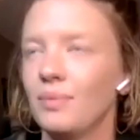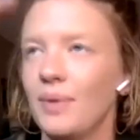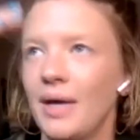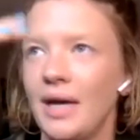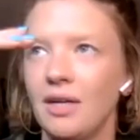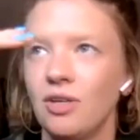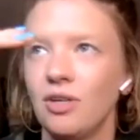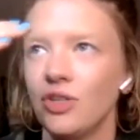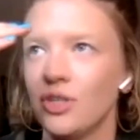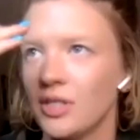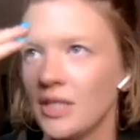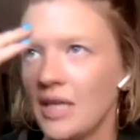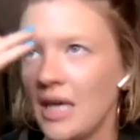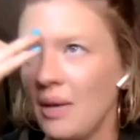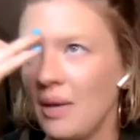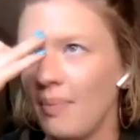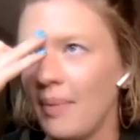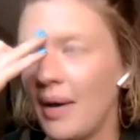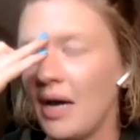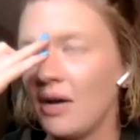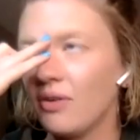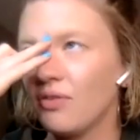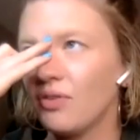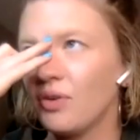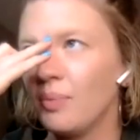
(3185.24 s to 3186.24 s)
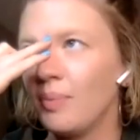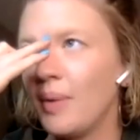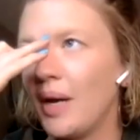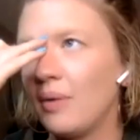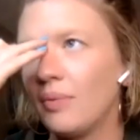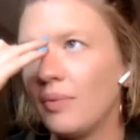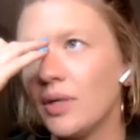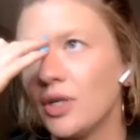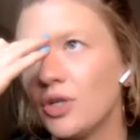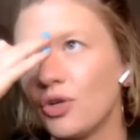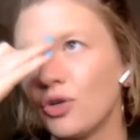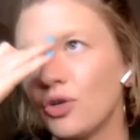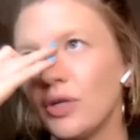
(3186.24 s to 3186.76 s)
I just came back from my
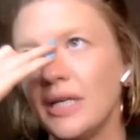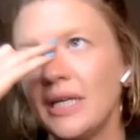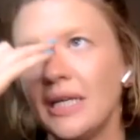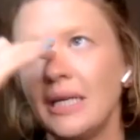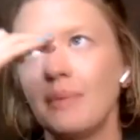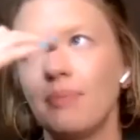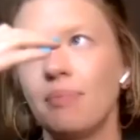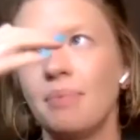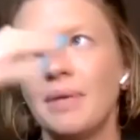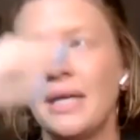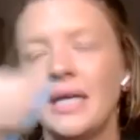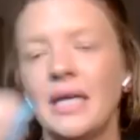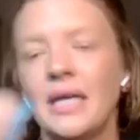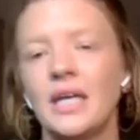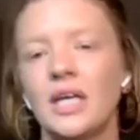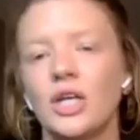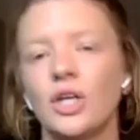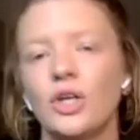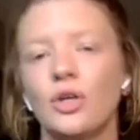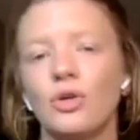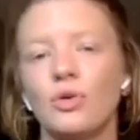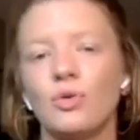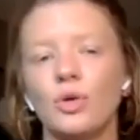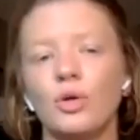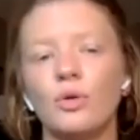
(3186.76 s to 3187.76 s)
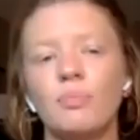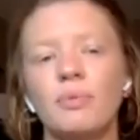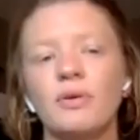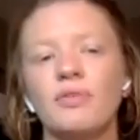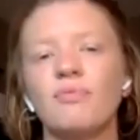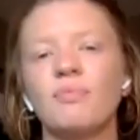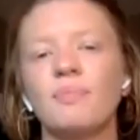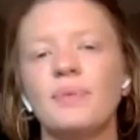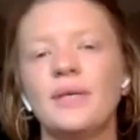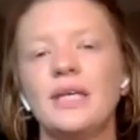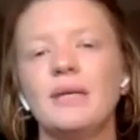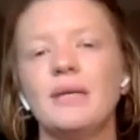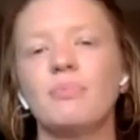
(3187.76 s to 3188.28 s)
retreat, being in a group
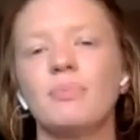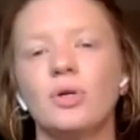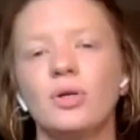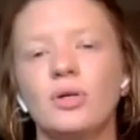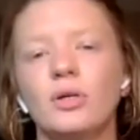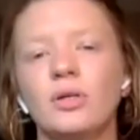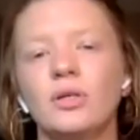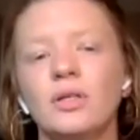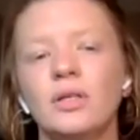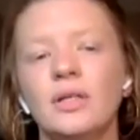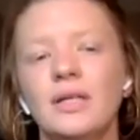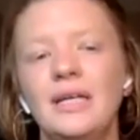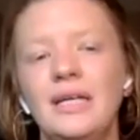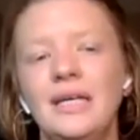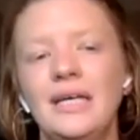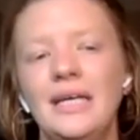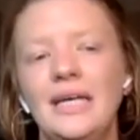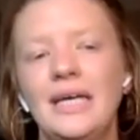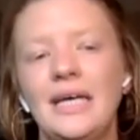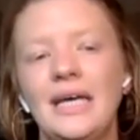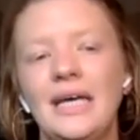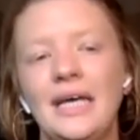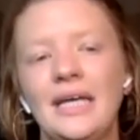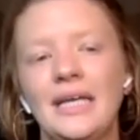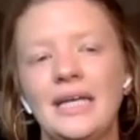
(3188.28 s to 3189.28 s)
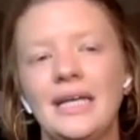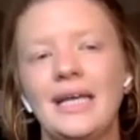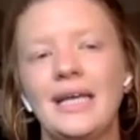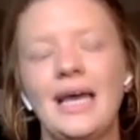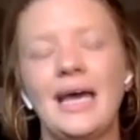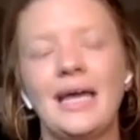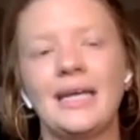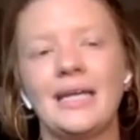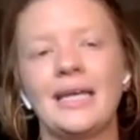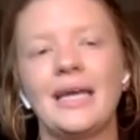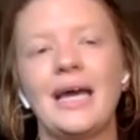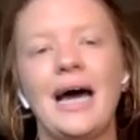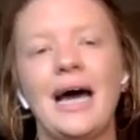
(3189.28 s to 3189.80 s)
of people
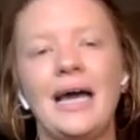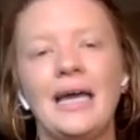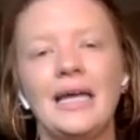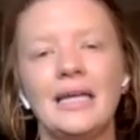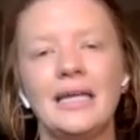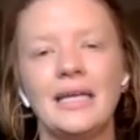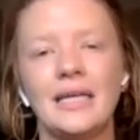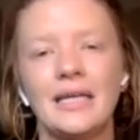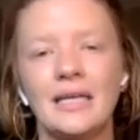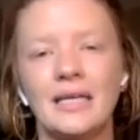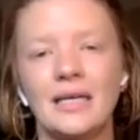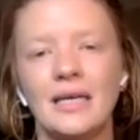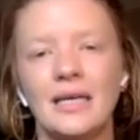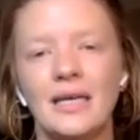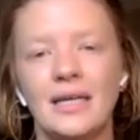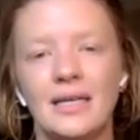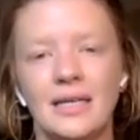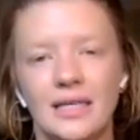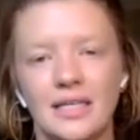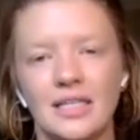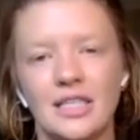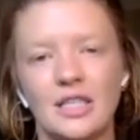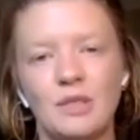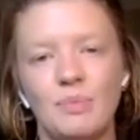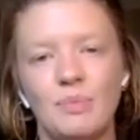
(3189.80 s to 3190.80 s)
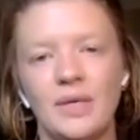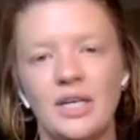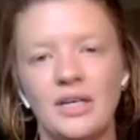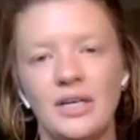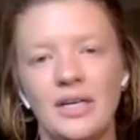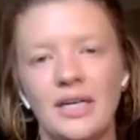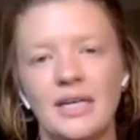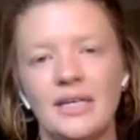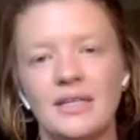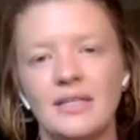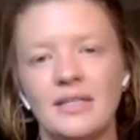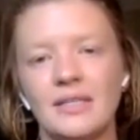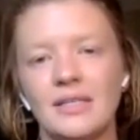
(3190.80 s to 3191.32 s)
and guiding an
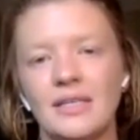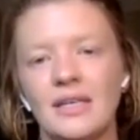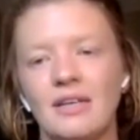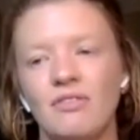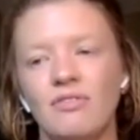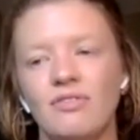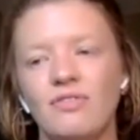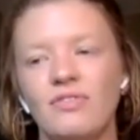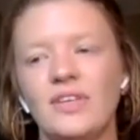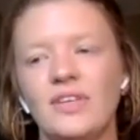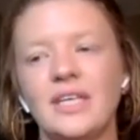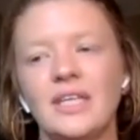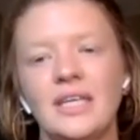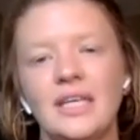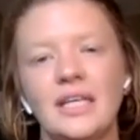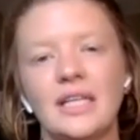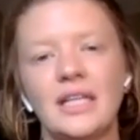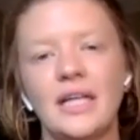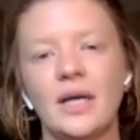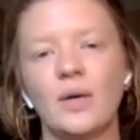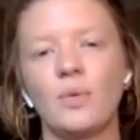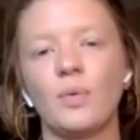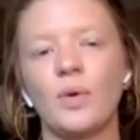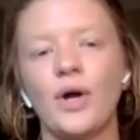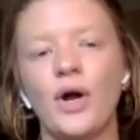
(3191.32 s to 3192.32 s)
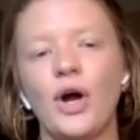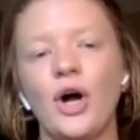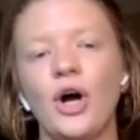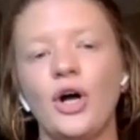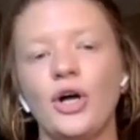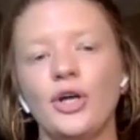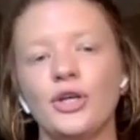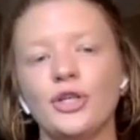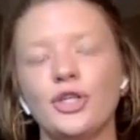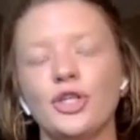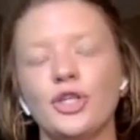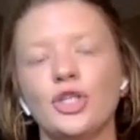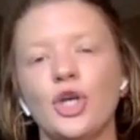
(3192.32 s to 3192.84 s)
experience and feeling like we're
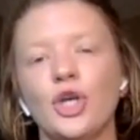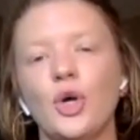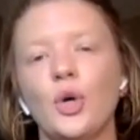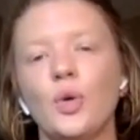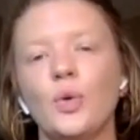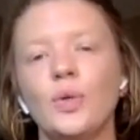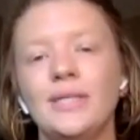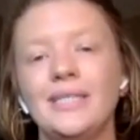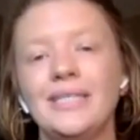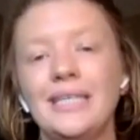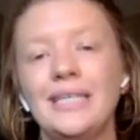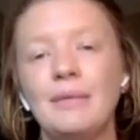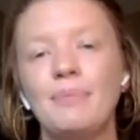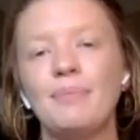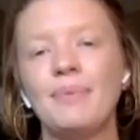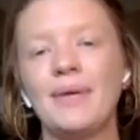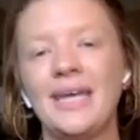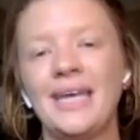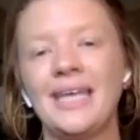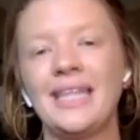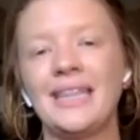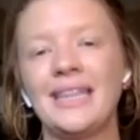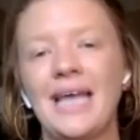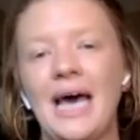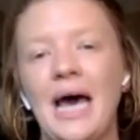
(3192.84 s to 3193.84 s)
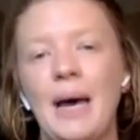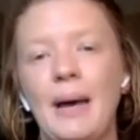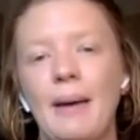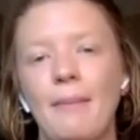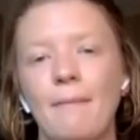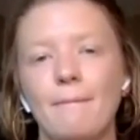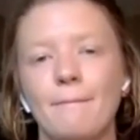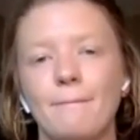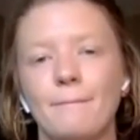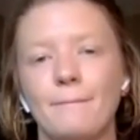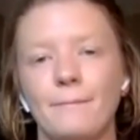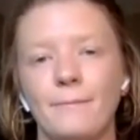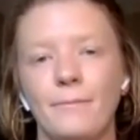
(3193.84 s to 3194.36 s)
all so deep in that
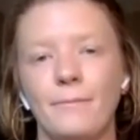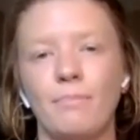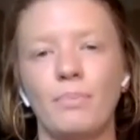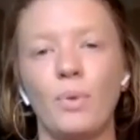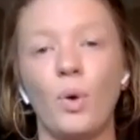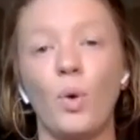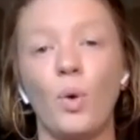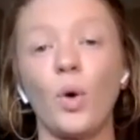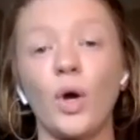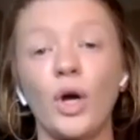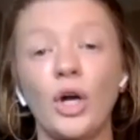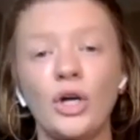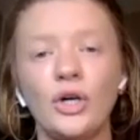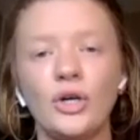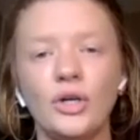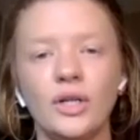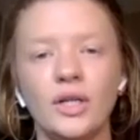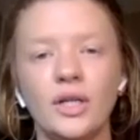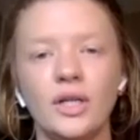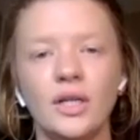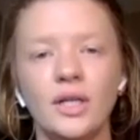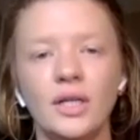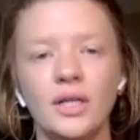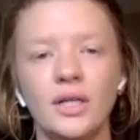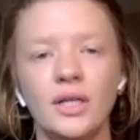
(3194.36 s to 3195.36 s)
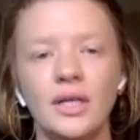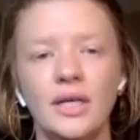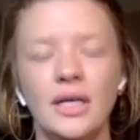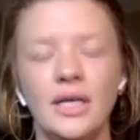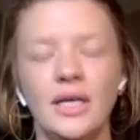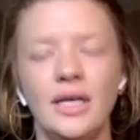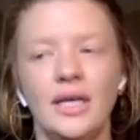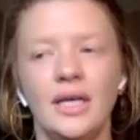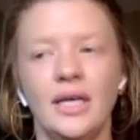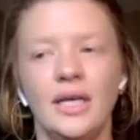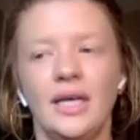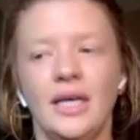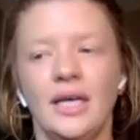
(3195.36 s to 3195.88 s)
portal
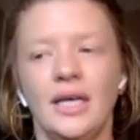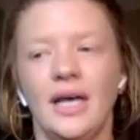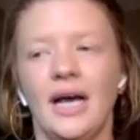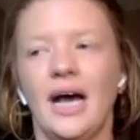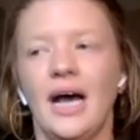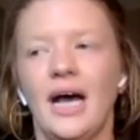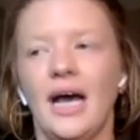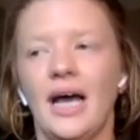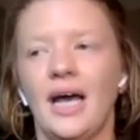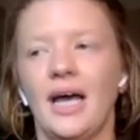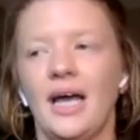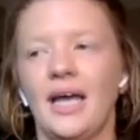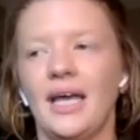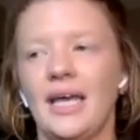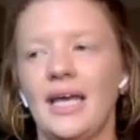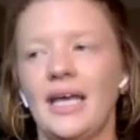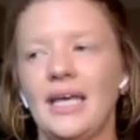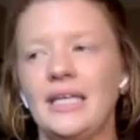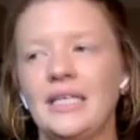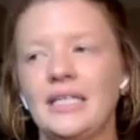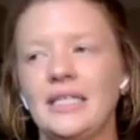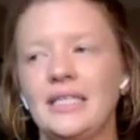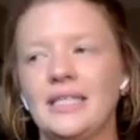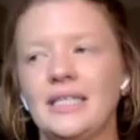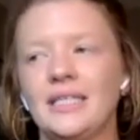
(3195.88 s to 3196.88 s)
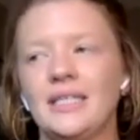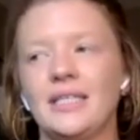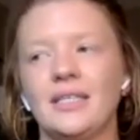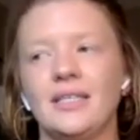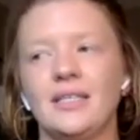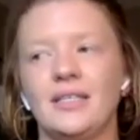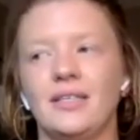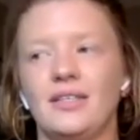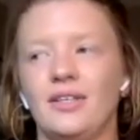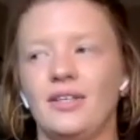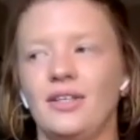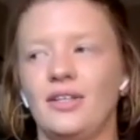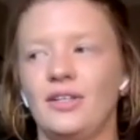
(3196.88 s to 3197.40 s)
is
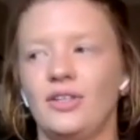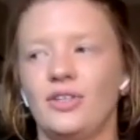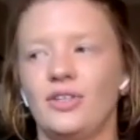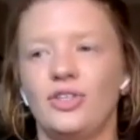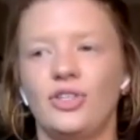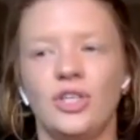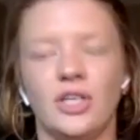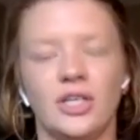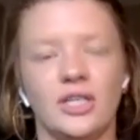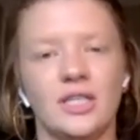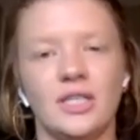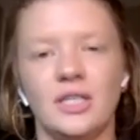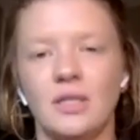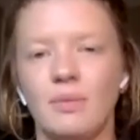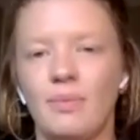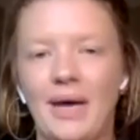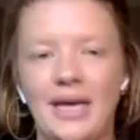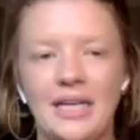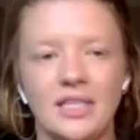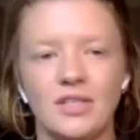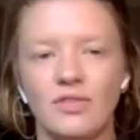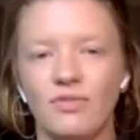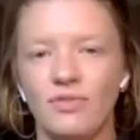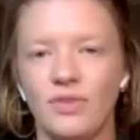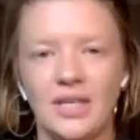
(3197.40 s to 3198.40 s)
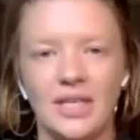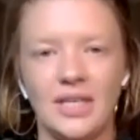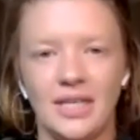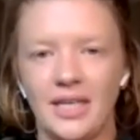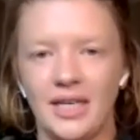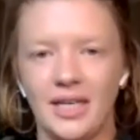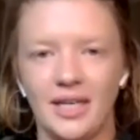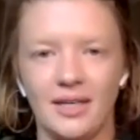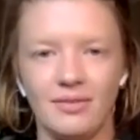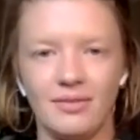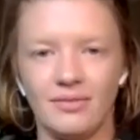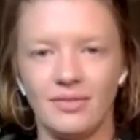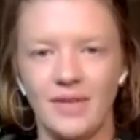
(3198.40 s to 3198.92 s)
just the best
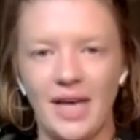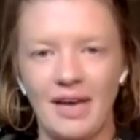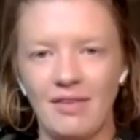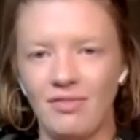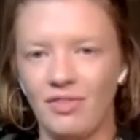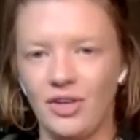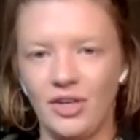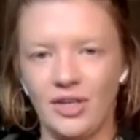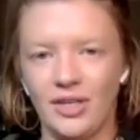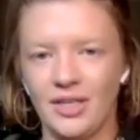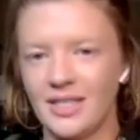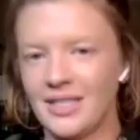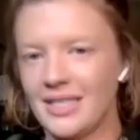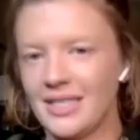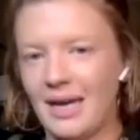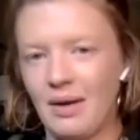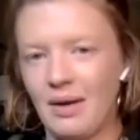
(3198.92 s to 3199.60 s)
feeling ever. It's that